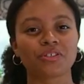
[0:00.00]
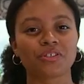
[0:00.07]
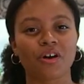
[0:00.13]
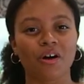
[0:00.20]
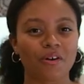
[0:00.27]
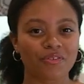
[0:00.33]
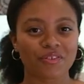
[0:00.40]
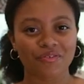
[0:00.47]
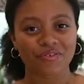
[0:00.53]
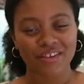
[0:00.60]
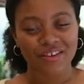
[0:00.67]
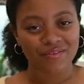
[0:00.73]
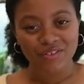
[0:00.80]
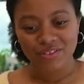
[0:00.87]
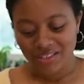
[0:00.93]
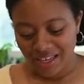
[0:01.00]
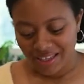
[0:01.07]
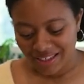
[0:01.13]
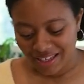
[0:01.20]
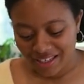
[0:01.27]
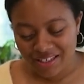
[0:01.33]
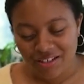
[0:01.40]
all the flavors, I
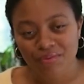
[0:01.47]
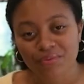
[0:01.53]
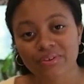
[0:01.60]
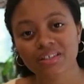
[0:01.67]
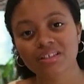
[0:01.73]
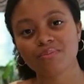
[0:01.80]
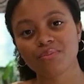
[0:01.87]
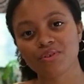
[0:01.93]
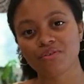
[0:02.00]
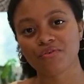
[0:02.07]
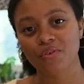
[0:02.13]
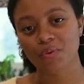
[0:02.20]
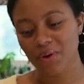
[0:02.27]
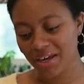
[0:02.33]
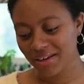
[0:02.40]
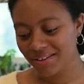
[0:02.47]
think, in a really beautiful way.